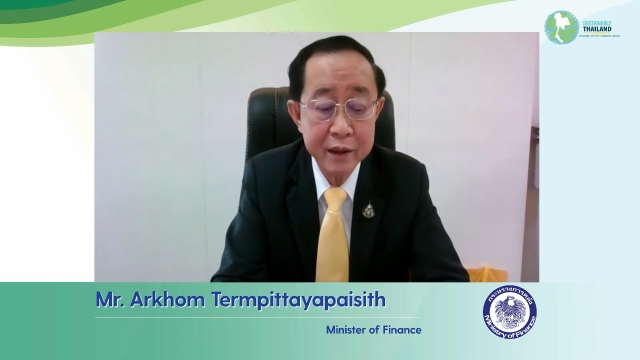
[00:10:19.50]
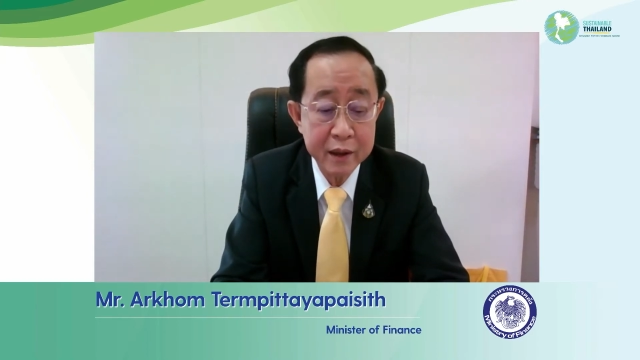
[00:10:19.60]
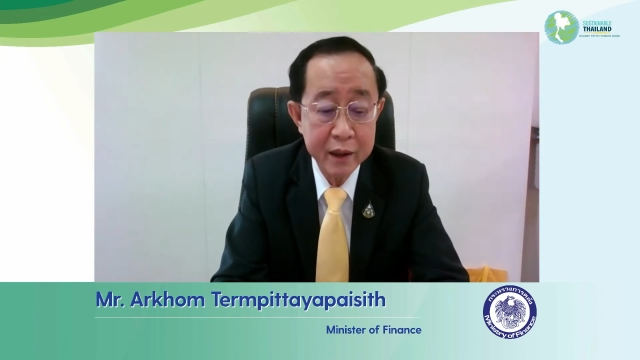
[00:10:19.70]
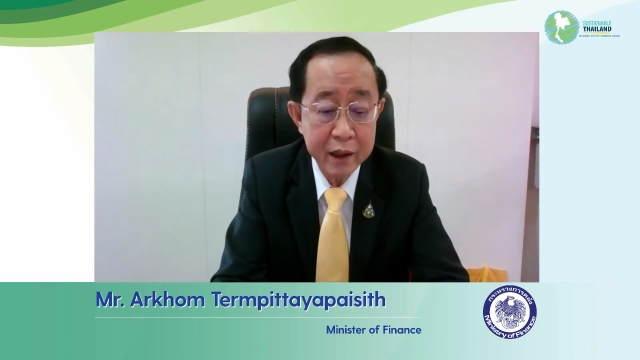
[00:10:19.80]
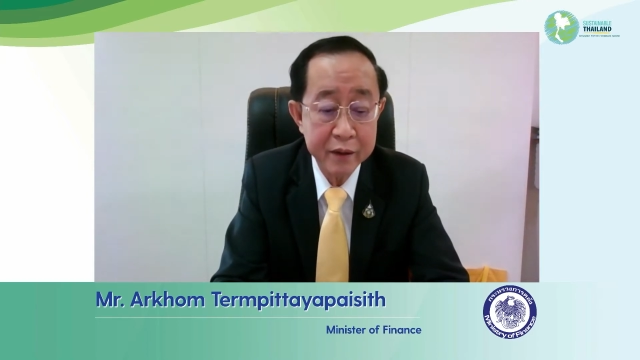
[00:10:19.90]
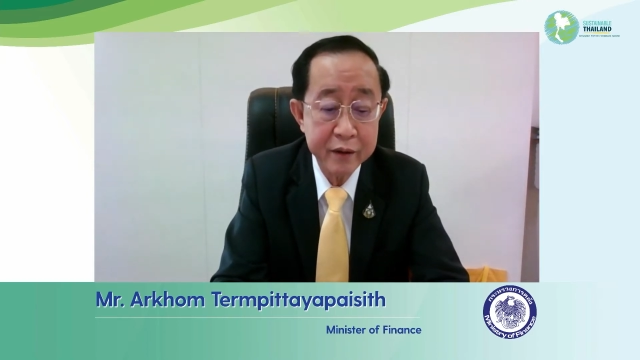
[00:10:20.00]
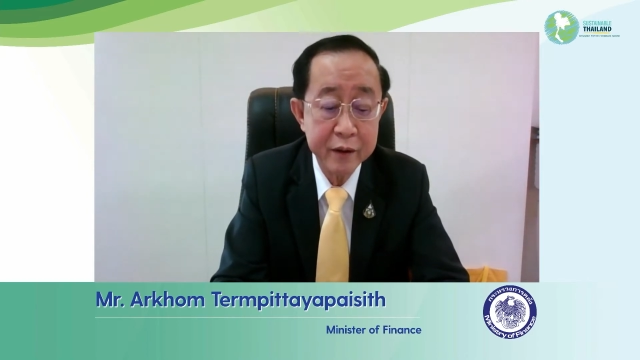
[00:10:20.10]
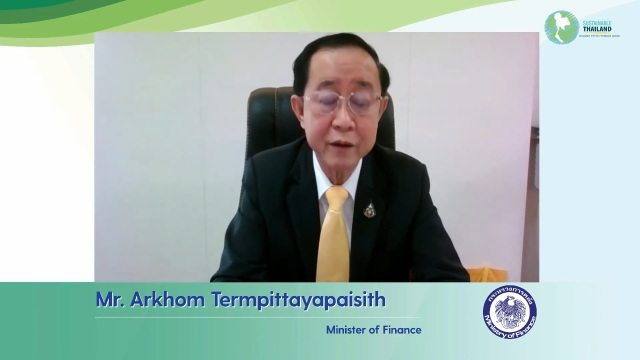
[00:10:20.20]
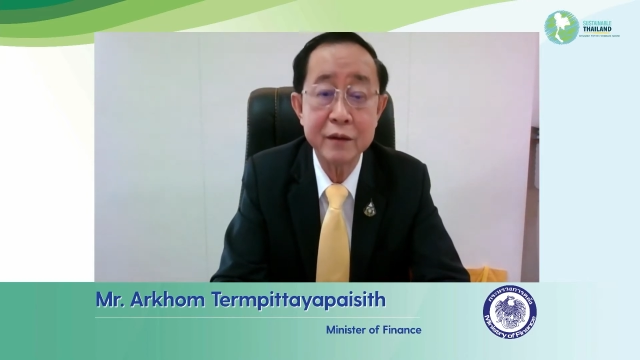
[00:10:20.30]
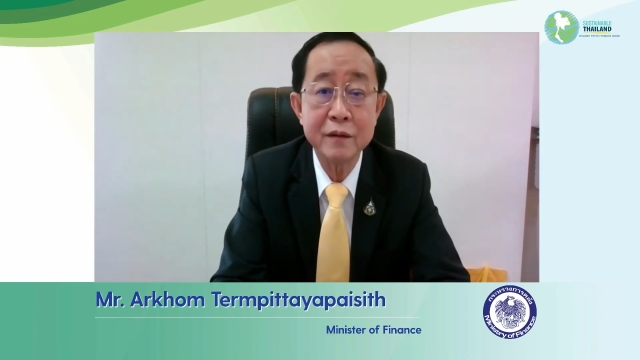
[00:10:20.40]
And
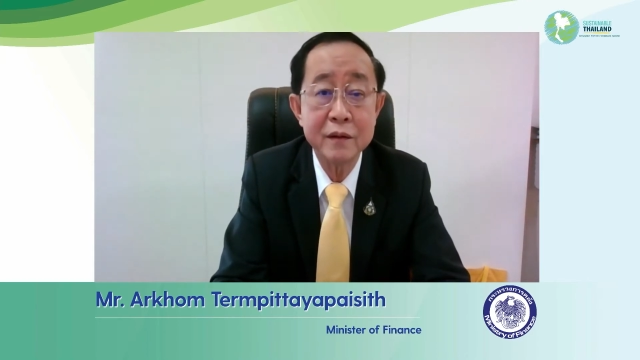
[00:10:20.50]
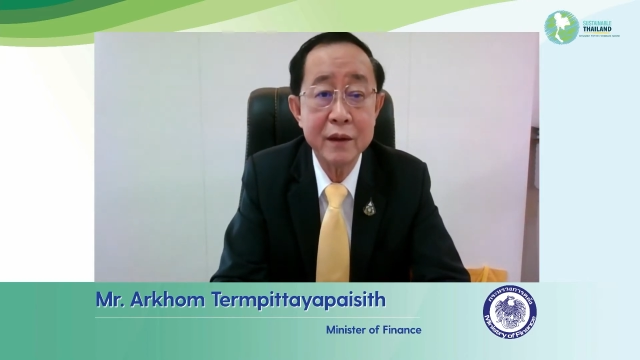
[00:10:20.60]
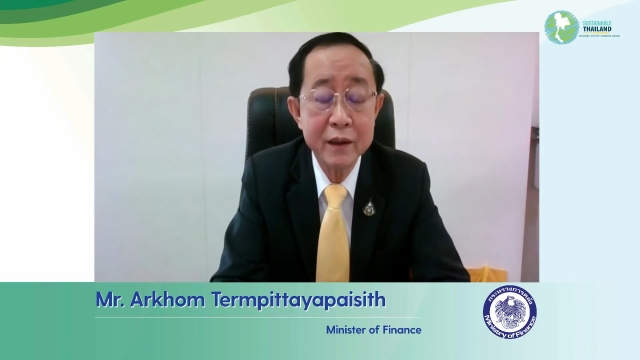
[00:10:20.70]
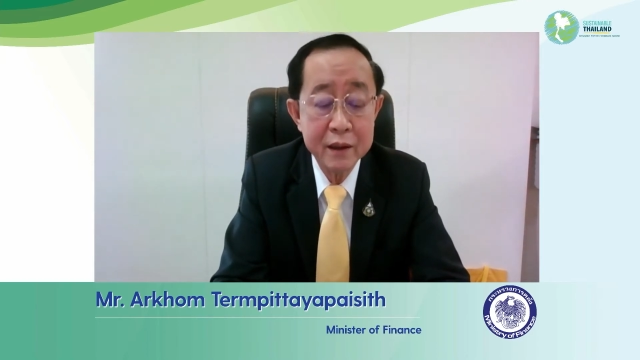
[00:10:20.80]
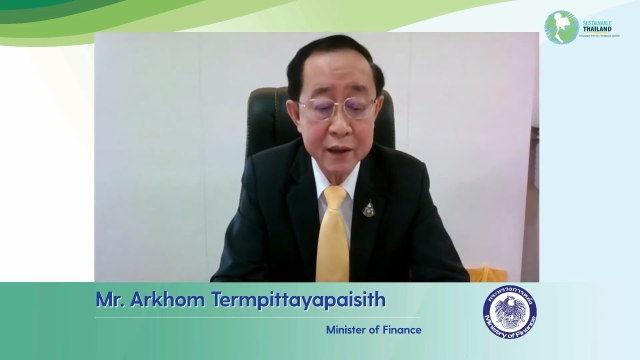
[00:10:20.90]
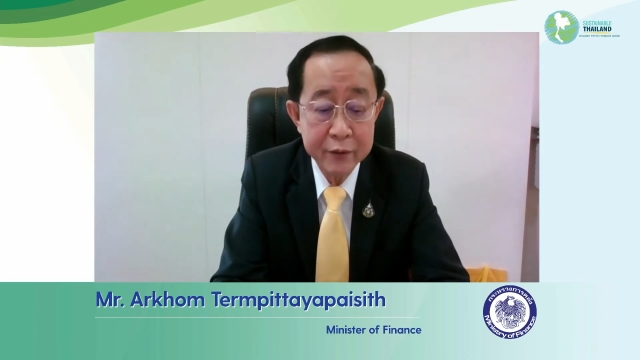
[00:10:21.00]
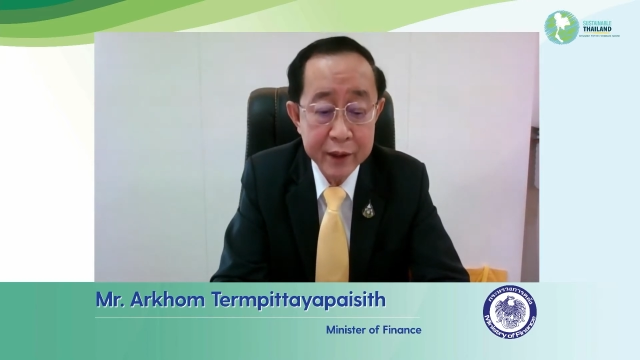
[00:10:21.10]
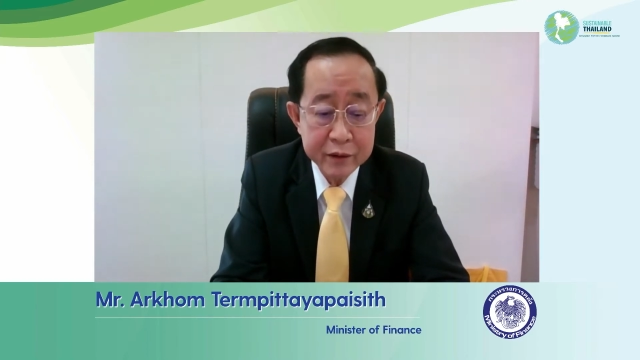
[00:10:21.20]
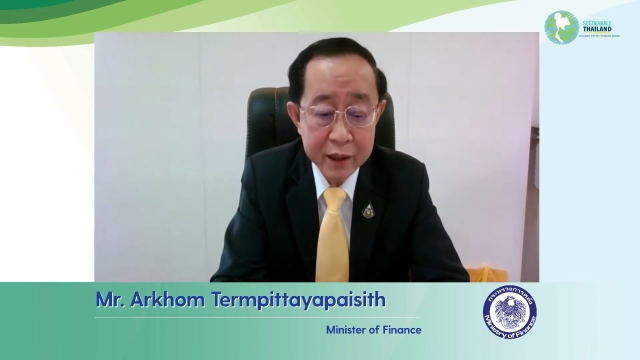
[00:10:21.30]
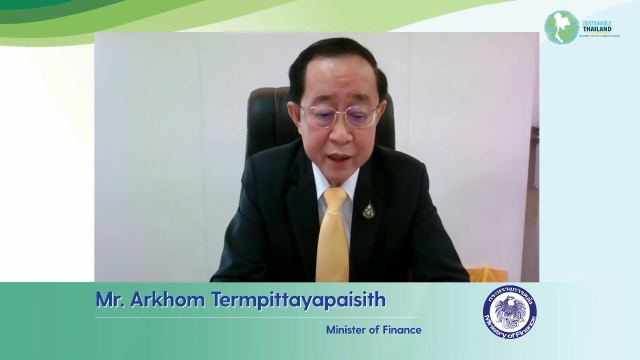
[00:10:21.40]
third,
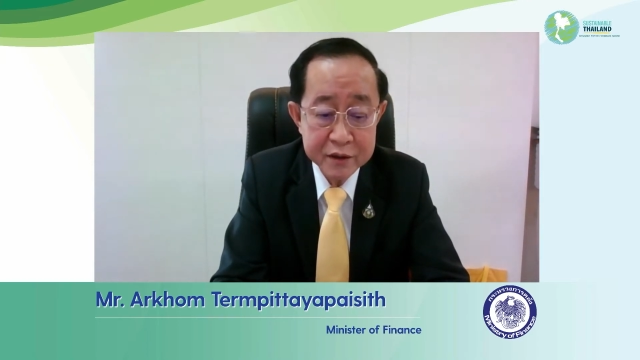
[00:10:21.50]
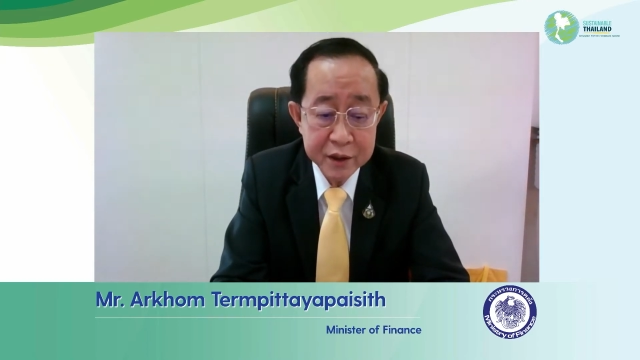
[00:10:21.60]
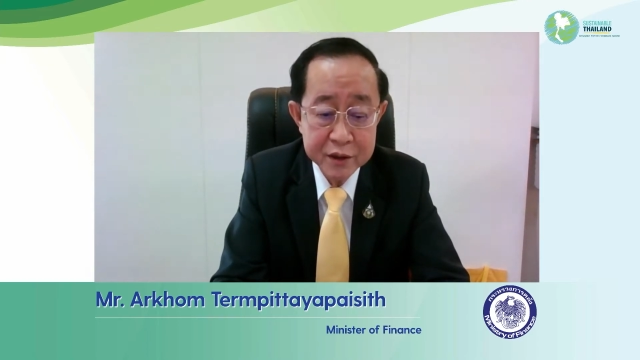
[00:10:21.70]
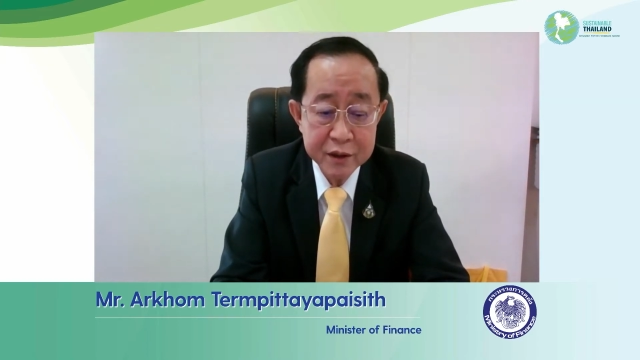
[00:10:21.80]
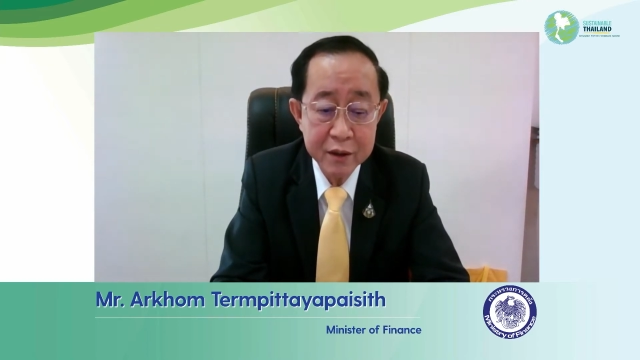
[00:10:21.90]
revitalization